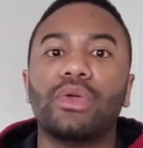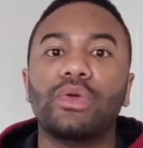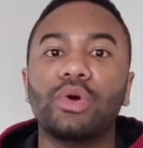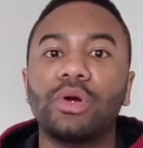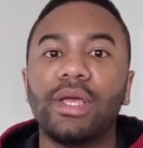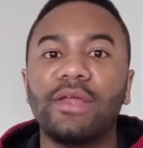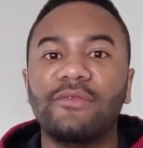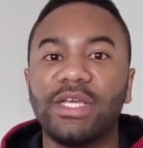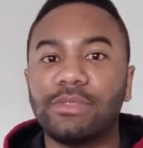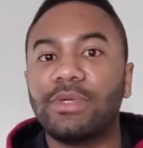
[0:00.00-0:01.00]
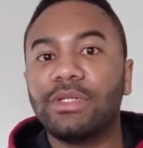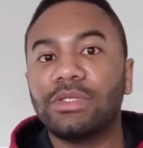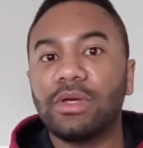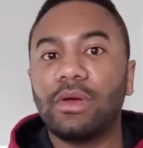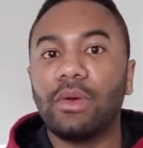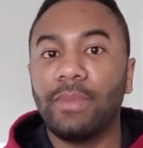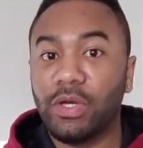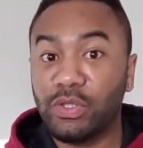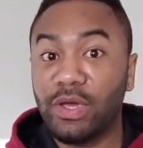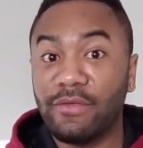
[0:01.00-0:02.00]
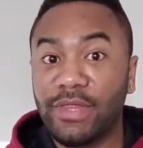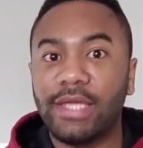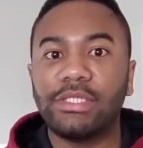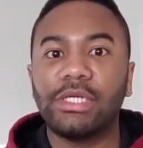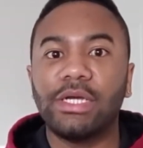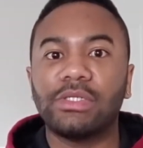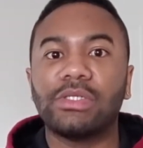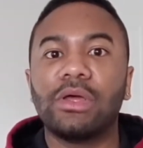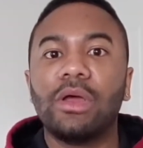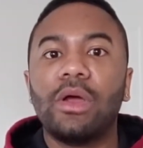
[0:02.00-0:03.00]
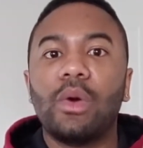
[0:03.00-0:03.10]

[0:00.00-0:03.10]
Your investment, because you have ten shares,